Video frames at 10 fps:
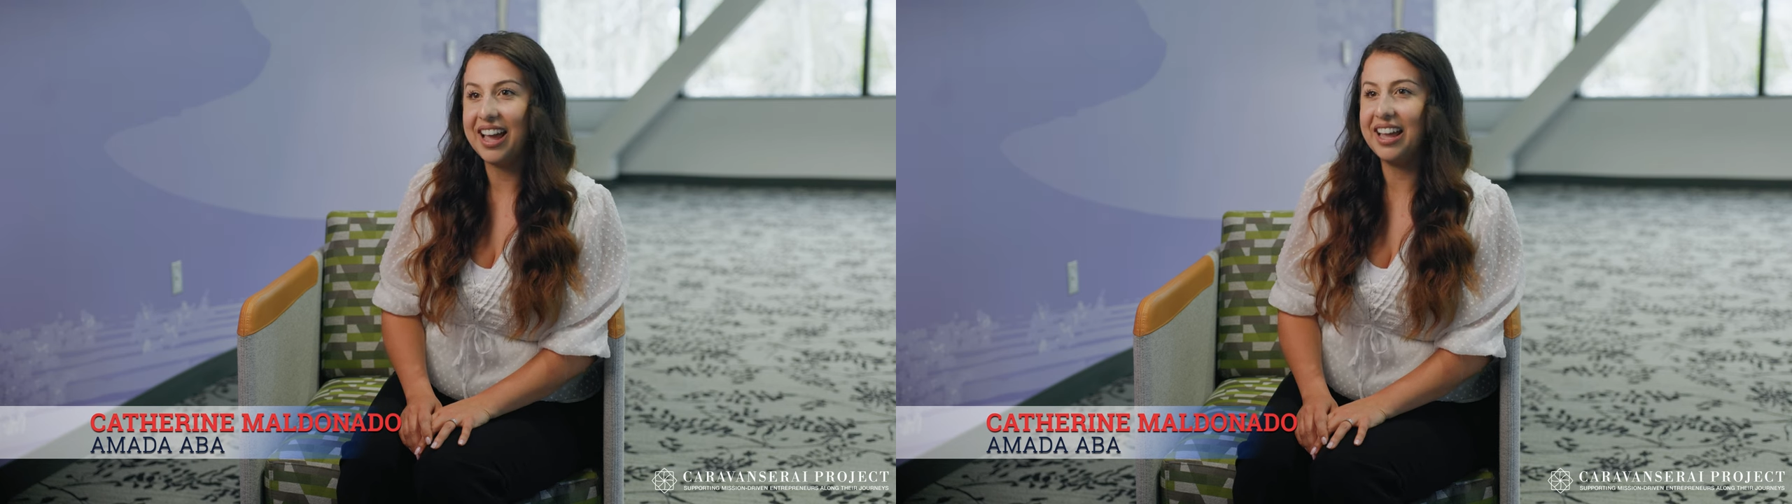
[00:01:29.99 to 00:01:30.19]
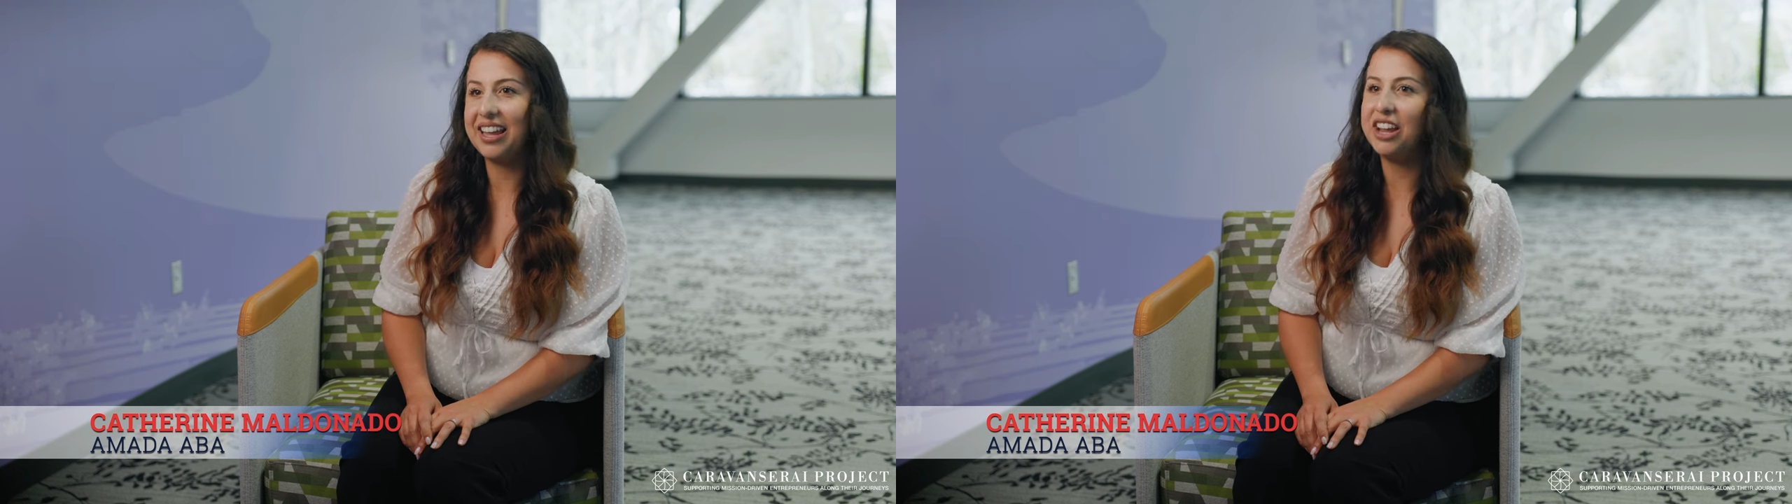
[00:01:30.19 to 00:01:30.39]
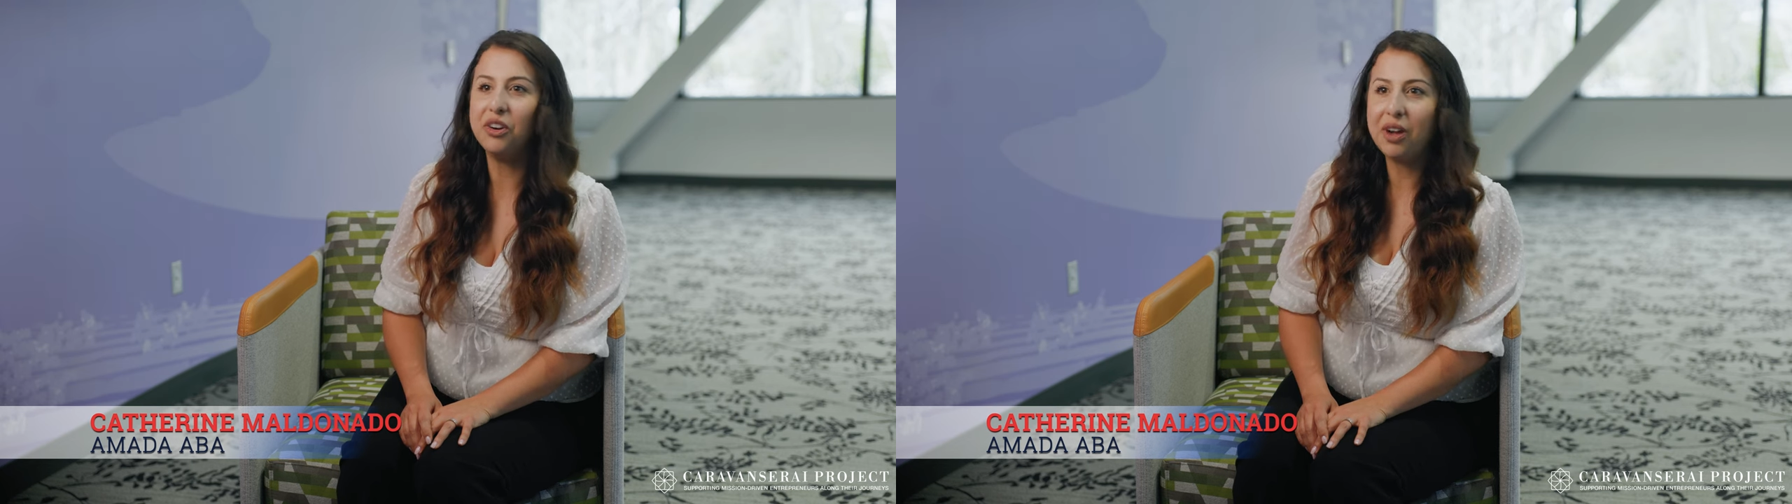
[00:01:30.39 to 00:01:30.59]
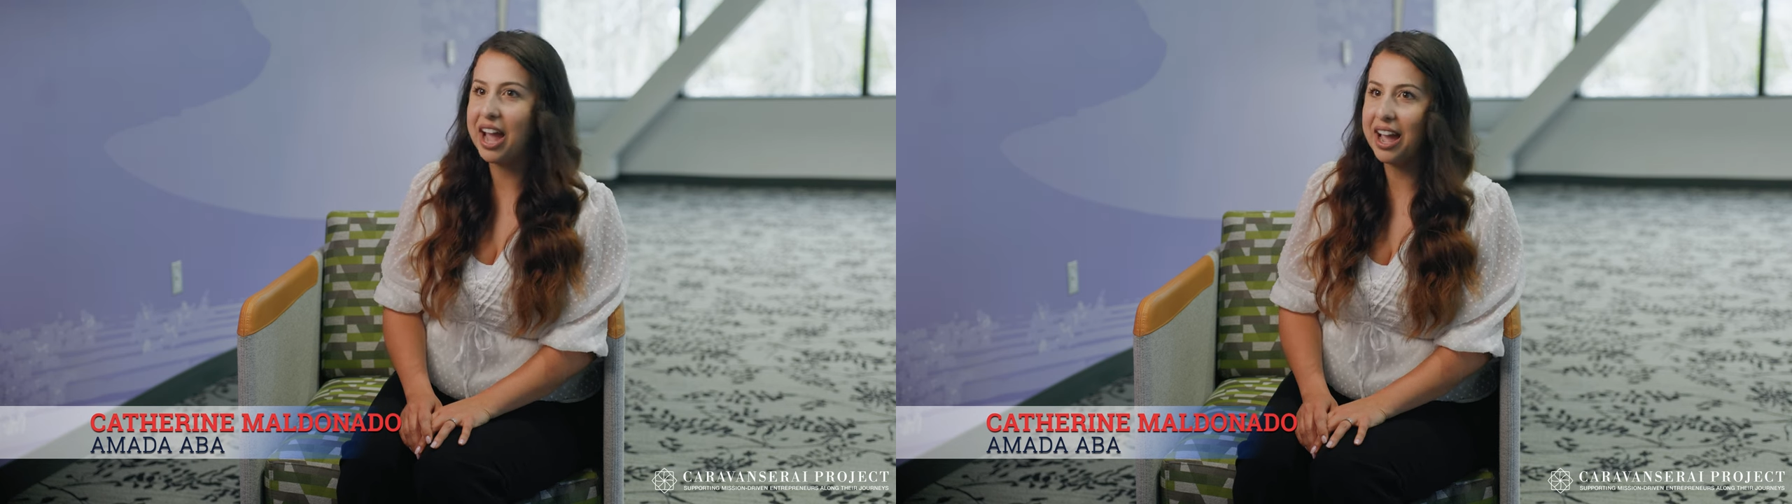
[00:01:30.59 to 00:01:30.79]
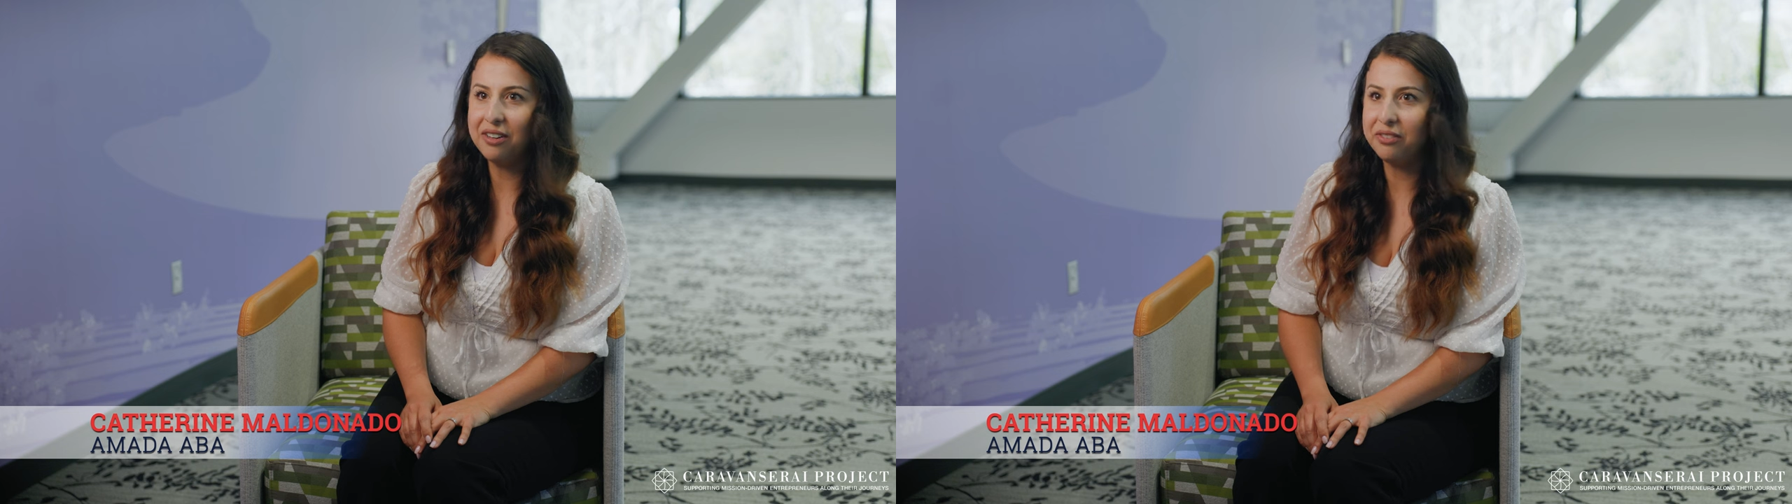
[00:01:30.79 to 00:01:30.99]
I don't
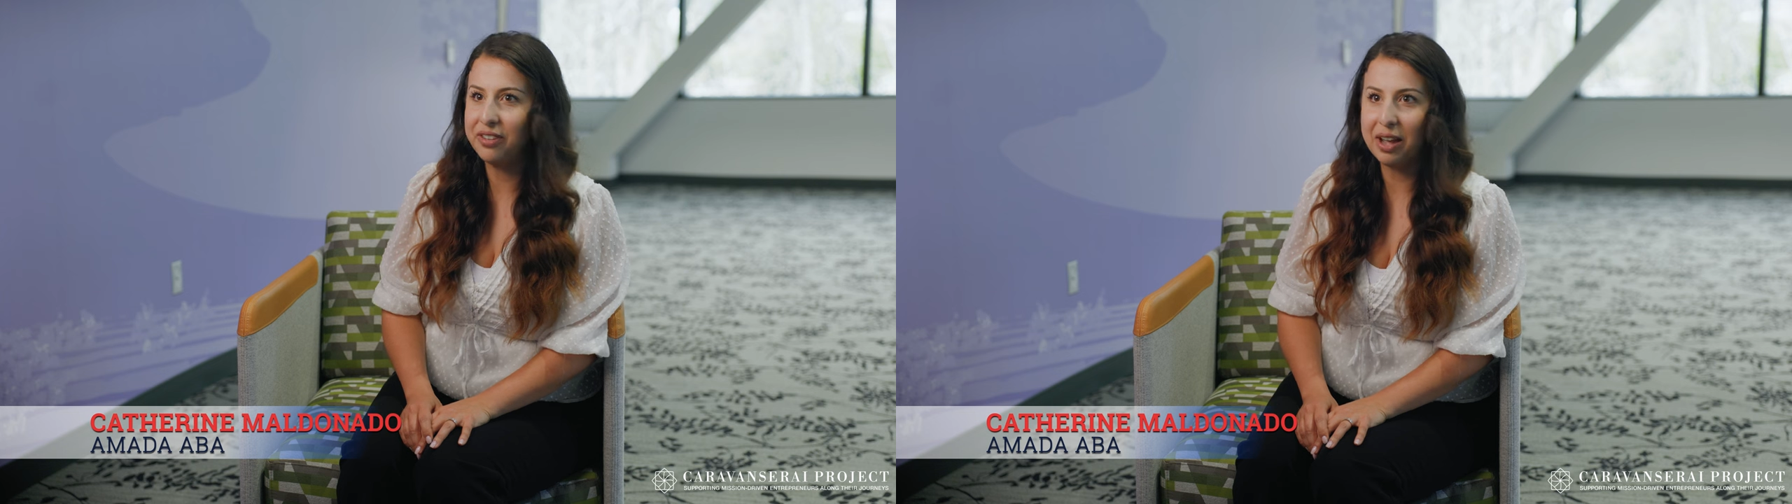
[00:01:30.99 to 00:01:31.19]
have